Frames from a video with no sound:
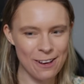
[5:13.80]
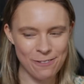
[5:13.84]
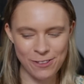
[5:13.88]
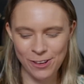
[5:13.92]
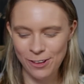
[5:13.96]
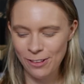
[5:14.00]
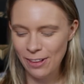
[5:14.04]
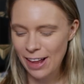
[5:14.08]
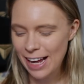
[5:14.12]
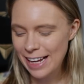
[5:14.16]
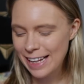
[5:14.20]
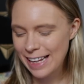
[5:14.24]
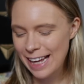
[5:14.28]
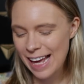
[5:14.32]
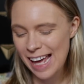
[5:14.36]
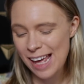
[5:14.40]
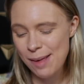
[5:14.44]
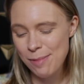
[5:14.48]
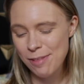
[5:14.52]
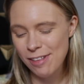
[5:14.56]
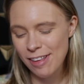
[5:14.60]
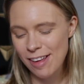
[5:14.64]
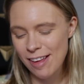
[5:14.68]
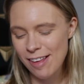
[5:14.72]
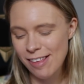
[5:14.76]
if you like
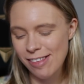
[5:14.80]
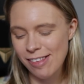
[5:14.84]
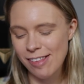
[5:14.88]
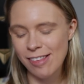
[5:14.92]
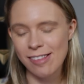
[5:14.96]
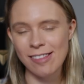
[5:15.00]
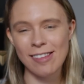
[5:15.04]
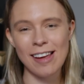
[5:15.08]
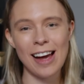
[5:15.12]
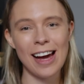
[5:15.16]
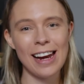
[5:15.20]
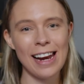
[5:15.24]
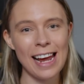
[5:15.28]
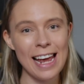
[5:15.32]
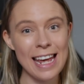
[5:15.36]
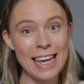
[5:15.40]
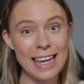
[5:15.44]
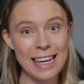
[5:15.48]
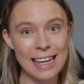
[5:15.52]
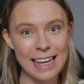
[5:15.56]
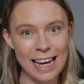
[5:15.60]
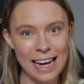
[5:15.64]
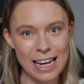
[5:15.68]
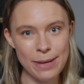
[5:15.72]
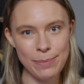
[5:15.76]
games, is to start a
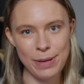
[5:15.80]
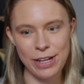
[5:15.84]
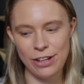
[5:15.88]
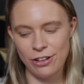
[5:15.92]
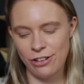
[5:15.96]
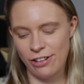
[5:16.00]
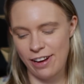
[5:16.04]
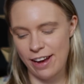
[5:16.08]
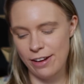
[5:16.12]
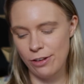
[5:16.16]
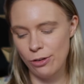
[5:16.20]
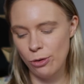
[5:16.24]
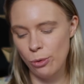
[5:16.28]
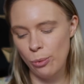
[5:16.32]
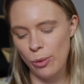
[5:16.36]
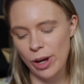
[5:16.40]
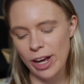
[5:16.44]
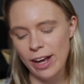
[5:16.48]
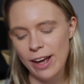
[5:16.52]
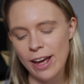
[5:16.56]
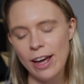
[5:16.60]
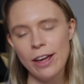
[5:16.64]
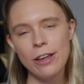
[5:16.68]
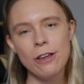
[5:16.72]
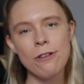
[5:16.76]
gaming channel
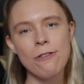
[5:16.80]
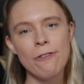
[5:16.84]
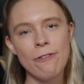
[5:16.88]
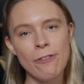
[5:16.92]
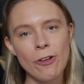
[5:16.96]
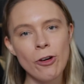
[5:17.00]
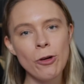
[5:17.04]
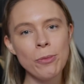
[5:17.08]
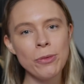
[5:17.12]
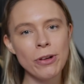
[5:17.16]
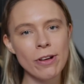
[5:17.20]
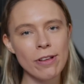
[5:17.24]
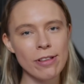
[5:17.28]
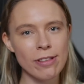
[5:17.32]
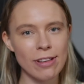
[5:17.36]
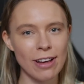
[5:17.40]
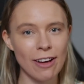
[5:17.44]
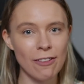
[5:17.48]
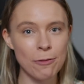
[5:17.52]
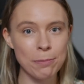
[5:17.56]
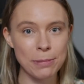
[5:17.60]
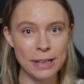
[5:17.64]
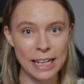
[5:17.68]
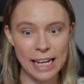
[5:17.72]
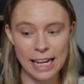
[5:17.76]
where you film
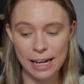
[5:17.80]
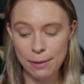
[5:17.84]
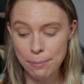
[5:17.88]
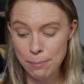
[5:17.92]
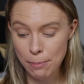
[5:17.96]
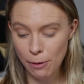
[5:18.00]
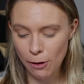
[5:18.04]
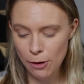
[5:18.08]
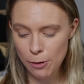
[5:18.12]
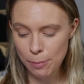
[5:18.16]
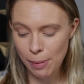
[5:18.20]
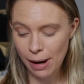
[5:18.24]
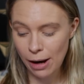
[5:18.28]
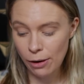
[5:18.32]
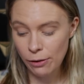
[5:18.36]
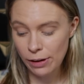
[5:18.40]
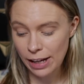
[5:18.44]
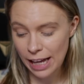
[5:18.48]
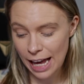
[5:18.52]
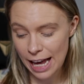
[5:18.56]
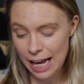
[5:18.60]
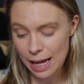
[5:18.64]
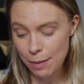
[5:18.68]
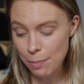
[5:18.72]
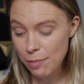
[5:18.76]
yourself playing mobile
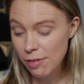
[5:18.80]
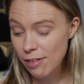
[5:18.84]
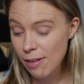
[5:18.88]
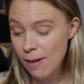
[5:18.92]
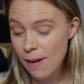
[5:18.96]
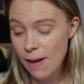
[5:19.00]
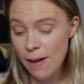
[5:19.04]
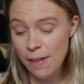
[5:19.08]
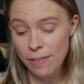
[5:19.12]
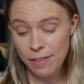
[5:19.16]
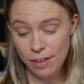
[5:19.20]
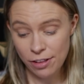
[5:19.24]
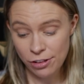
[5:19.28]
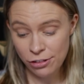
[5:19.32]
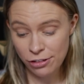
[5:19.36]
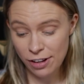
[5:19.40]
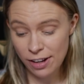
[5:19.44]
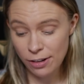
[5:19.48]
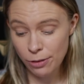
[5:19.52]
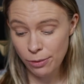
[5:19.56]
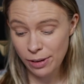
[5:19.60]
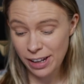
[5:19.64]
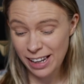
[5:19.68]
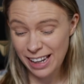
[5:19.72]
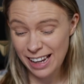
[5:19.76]
games. This
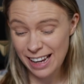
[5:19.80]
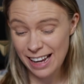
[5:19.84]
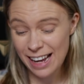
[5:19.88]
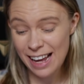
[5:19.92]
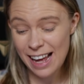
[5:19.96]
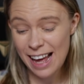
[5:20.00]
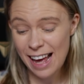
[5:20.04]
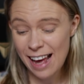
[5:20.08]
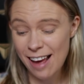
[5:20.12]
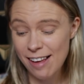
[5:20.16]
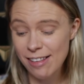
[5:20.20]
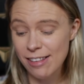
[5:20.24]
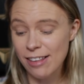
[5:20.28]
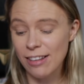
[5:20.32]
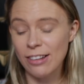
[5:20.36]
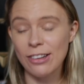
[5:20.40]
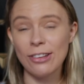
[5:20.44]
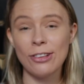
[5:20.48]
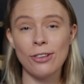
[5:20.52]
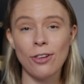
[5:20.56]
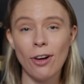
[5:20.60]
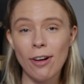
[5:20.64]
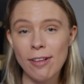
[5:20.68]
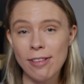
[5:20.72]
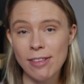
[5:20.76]
channel here has
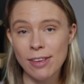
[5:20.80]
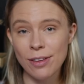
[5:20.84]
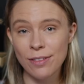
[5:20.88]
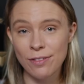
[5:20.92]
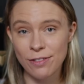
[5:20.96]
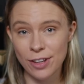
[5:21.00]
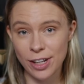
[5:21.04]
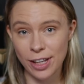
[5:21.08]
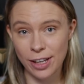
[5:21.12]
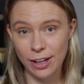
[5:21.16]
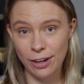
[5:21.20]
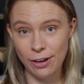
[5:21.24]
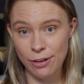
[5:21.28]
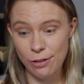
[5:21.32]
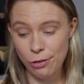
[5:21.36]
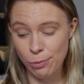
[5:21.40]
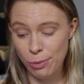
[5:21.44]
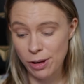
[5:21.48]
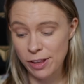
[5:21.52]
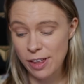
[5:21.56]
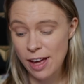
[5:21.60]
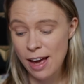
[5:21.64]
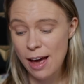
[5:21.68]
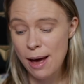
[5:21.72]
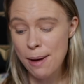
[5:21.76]
lots of videos
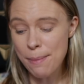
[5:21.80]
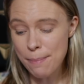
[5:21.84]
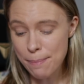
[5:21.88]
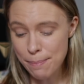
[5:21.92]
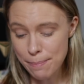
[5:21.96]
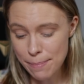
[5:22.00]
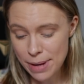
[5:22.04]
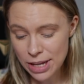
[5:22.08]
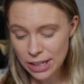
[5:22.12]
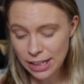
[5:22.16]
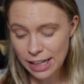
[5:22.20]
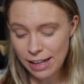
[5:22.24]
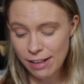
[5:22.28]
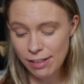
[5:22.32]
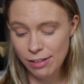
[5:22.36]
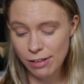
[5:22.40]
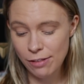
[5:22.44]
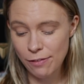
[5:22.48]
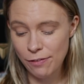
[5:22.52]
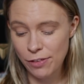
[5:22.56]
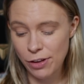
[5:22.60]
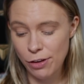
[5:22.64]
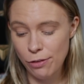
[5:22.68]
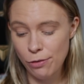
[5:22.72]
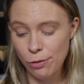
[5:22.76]
with millions
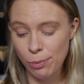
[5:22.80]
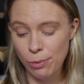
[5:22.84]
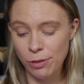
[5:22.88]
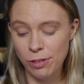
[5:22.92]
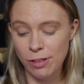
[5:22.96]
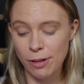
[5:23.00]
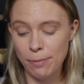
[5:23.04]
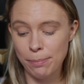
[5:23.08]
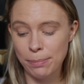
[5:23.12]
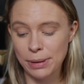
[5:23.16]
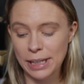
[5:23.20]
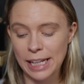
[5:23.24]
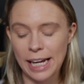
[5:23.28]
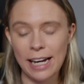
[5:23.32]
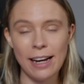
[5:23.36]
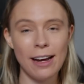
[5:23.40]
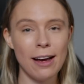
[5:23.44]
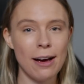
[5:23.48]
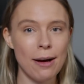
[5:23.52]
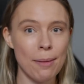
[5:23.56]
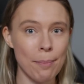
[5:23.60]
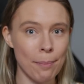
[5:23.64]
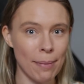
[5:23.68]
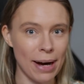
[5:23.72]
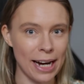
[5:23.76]
of views with them playing
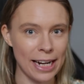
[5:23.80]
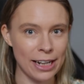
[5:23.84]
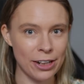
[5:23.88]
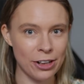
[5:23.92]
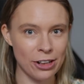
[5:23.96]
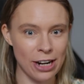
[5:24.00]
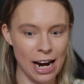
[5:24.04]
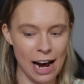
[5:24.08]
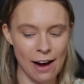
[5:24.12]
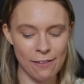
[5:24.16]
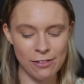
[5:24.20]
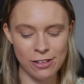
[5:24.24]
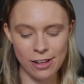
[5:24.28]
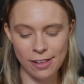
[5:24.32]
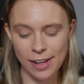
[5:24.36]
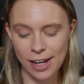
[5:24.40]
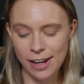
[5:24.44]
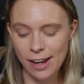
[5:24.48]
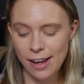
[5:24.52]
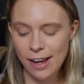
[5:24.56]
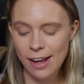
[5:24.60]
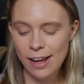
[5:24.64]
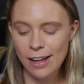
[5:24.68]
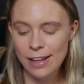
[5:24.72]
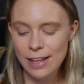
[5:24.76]
Minecraft and
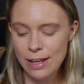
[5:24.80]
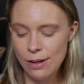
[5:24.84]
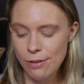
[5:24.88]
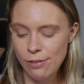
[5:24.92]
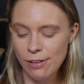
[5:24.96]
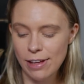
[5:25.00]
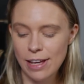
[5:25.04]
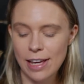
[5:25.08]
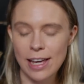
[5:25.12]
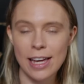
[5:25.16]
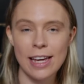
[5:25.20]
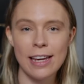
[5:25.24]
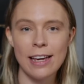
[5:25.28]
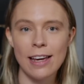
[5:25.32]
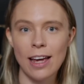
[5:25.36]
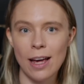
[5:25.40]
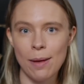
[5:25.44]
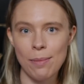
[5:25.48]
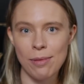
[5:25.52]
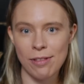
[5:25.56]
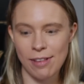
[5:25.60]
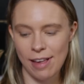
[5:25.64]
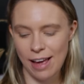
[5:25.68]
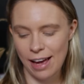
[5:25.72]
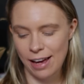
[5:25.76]
then using
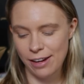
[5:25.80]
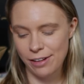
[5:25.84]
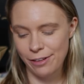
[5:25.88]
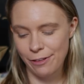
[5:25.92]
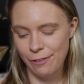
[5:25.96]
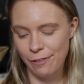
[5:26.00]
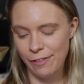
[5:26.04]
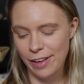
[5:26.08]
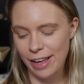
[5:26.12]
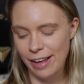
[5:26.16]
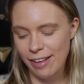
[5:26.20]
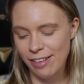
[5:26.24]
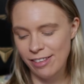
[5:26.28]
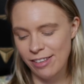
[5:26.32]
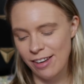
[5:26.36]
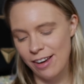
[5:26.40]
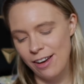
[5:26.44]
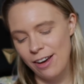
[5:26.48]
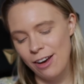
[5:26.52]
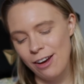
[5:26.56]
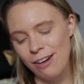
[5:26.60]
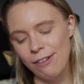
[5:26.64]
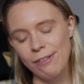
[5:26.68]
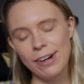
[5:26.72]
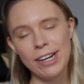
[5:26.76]
in-game sound effects to
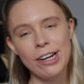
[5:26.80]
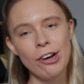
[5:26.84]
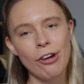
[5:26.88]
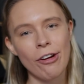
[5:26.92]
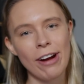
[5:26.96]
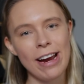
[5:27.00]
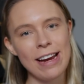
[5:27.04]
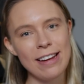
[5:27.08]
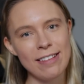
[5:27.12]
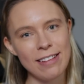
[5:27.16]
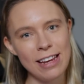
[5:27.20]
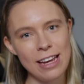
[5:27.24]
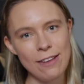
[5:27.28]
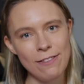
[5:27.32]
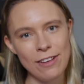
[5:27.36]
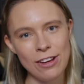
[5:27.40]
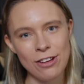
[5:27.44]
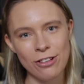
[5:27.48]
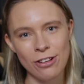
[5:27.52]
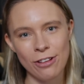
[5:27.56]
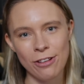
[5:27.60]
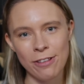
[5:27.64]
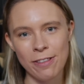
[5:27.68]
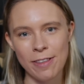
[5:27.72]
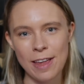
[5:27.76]
recreate TV
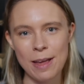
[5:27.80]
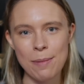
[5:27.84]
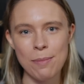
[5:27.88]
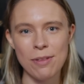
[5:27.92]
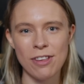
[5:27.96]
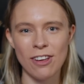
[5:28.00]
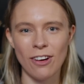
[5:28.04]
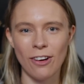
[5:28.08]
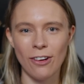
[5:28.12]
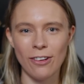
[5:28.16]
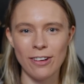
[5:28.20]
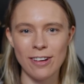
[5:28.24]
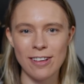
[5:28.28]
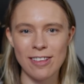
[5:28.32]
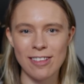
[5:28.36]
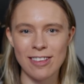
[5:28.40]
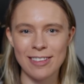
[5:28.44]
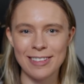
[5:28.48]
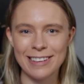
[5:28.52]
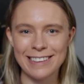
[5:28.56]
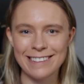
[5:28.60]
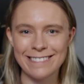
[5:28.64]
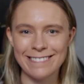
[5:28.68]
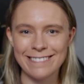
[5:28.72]
show theme songs.